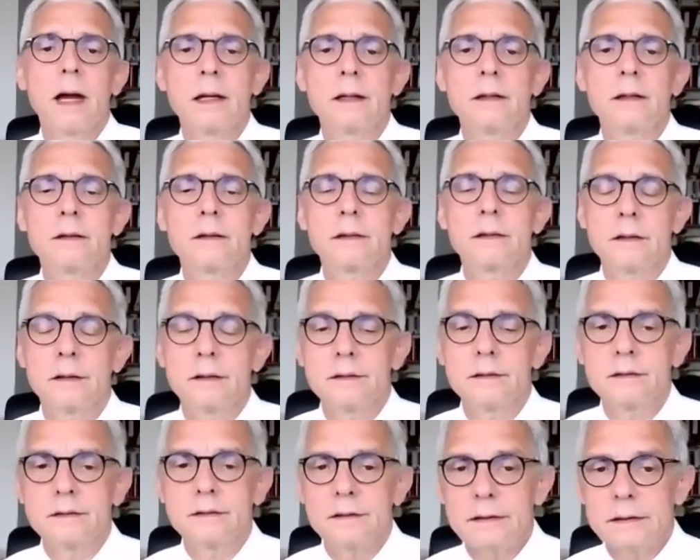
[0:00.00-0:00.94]
And
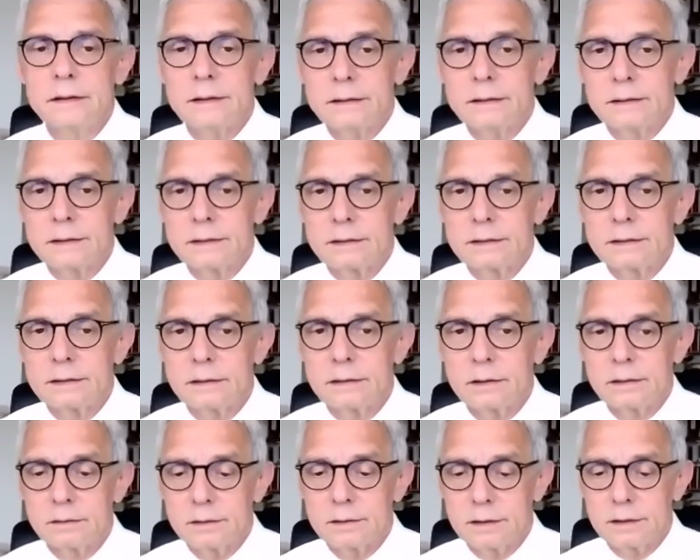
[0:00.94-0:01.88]
uh, the
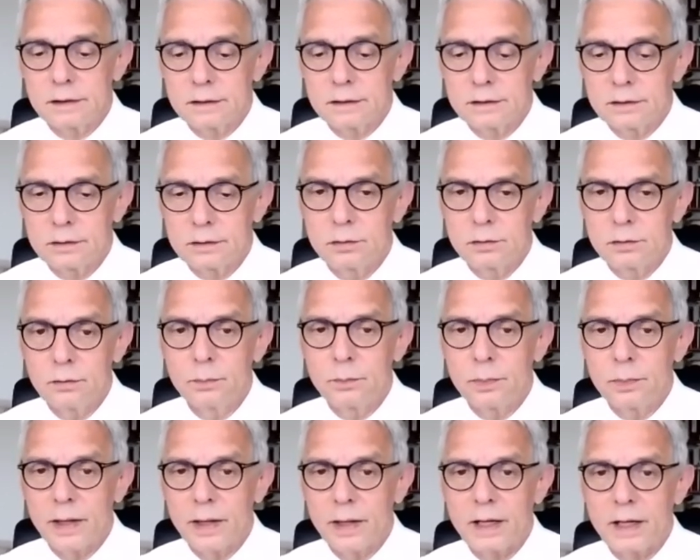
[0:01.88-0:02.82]
only
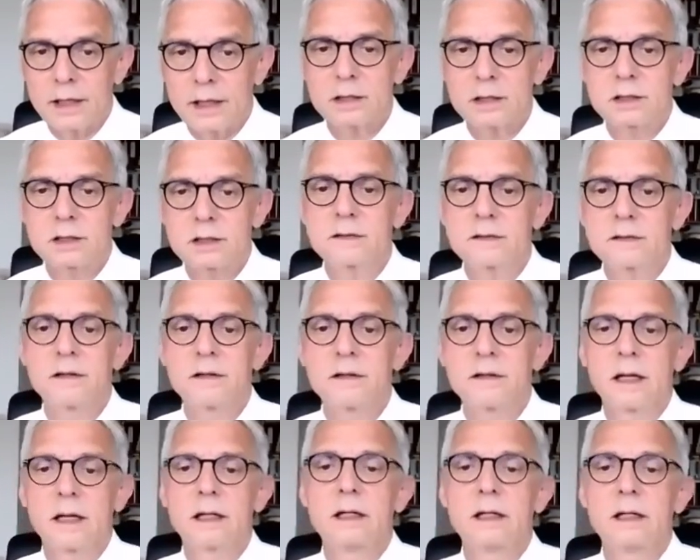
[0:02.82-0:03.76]
two patients
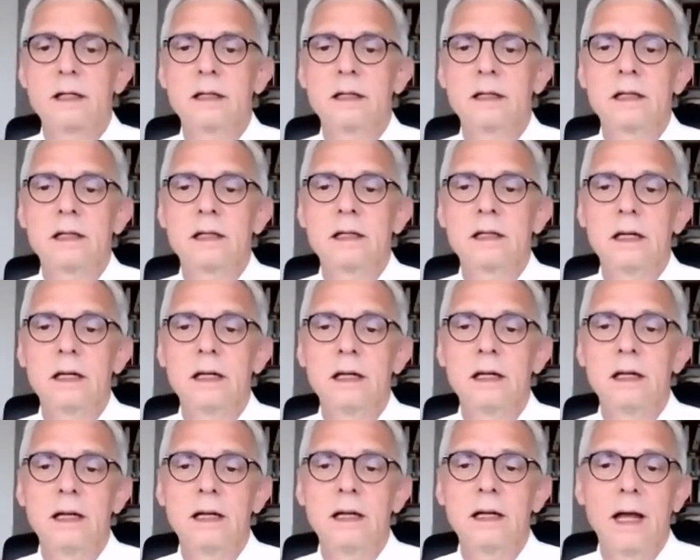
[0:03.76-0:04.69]
had a
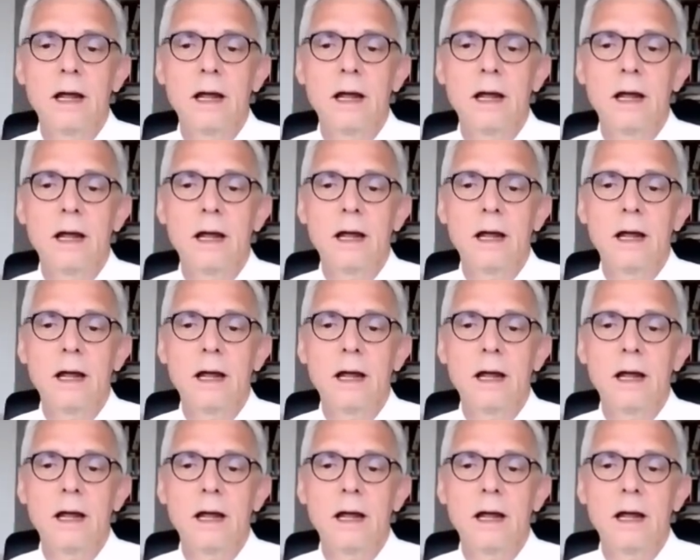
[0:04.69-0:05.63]
delay the
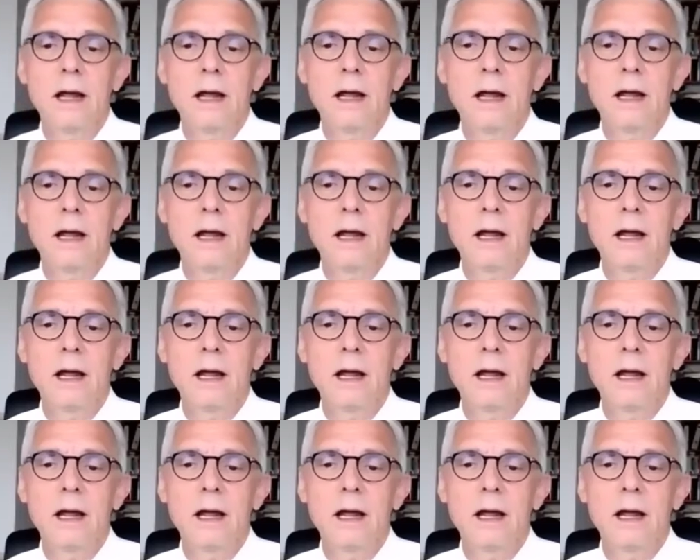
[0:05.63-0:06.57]
primary
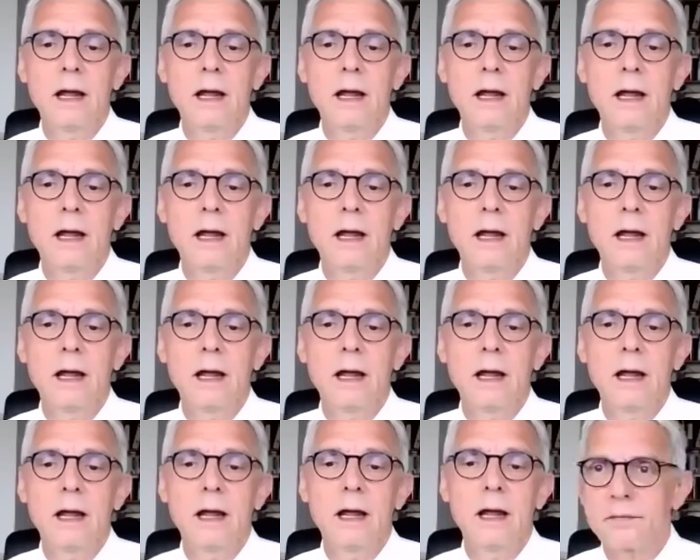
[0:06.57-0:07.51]
chemoradiation
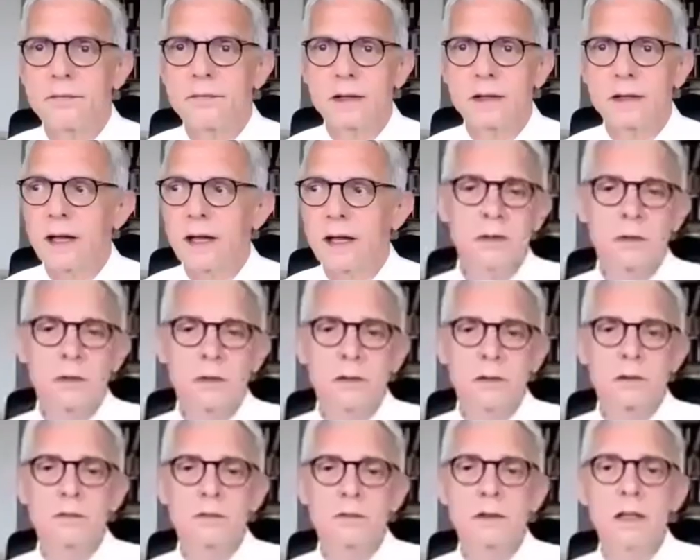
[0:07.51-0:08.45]
of four or
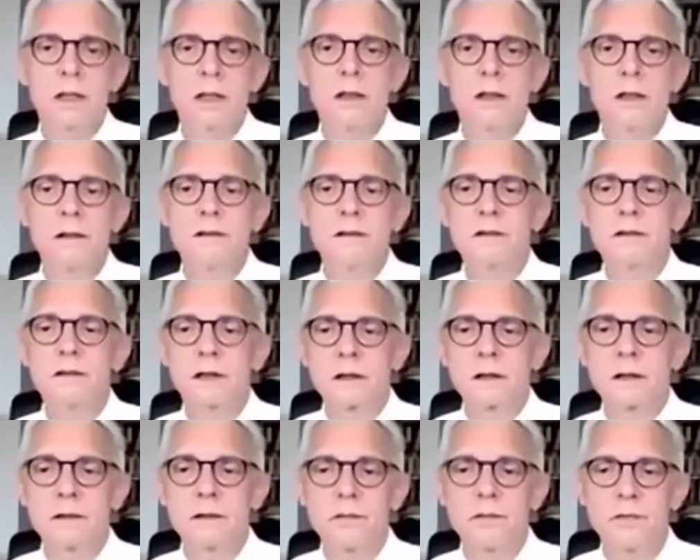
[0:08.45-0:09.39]
five days,
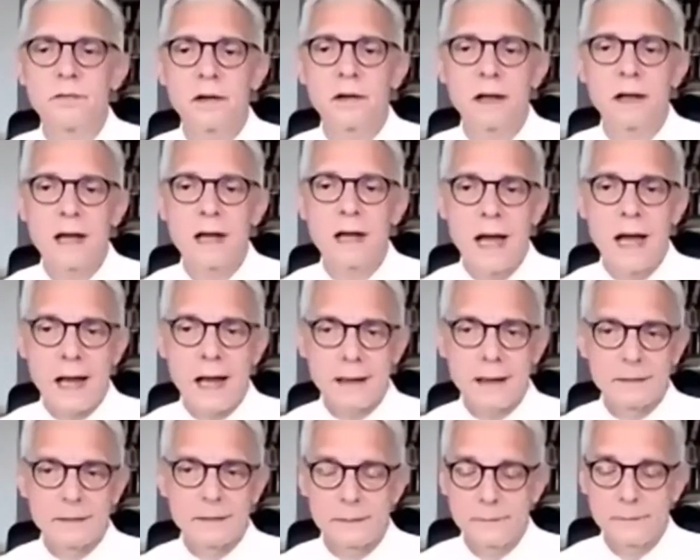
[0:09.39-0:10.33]
which is, in my opinion,
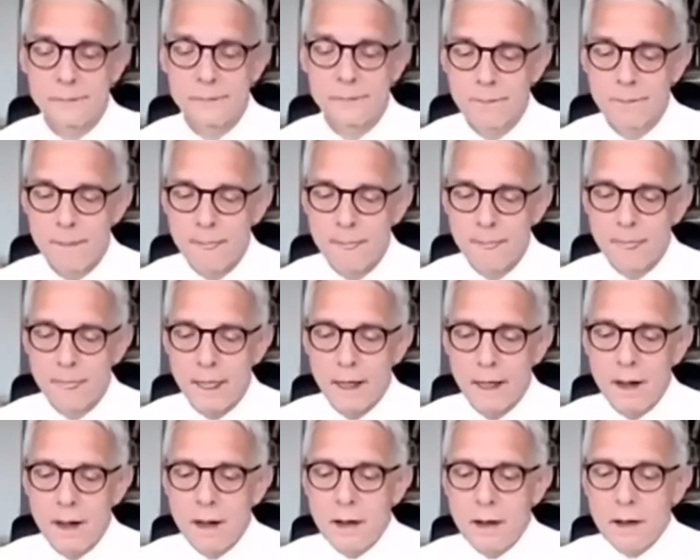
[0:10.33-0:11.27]
not really
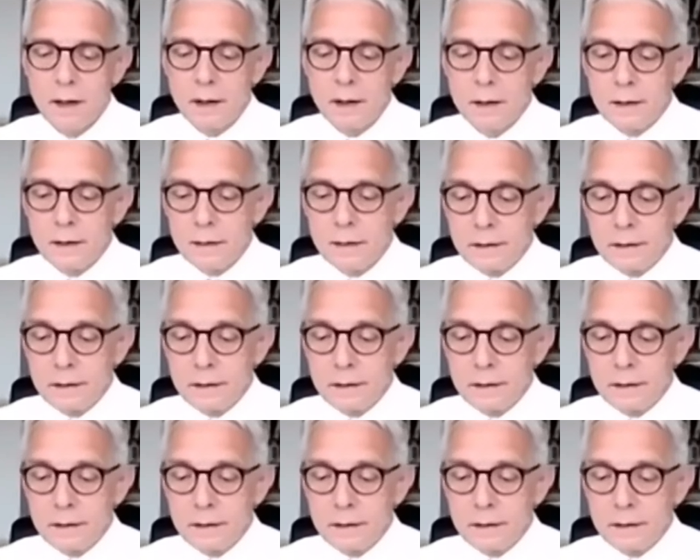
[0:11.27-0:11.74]
significant